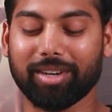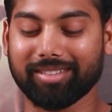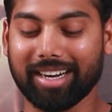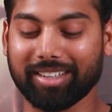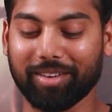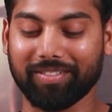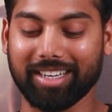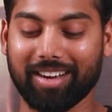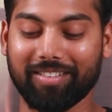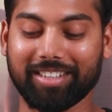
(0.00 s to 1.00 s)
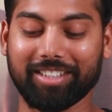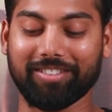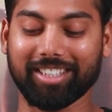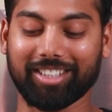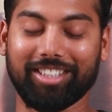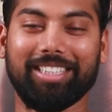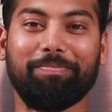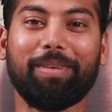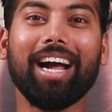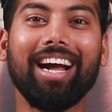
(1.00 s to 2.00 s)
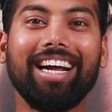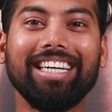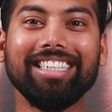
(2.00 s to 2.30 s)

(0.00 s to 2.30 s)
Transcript: And right now we have a wonderful kitty pie.